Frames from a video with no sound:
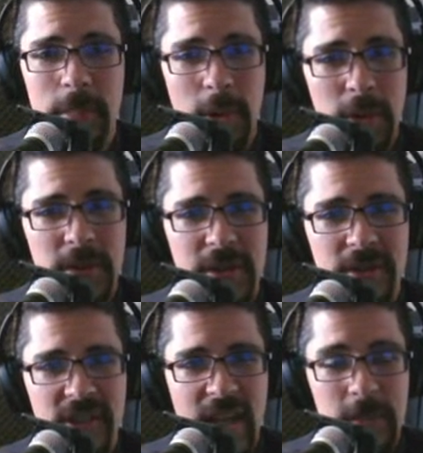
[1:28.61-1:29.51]
birth of
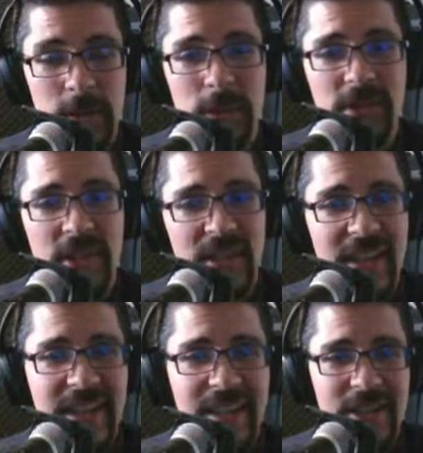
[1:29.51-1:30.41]
Samuel. We'll see a
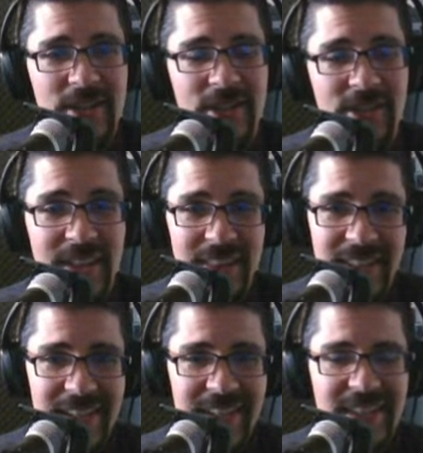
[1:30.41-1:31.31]
lot of connections, I
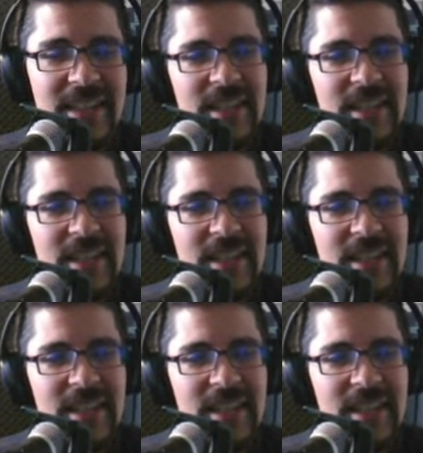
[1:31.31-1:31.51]
think,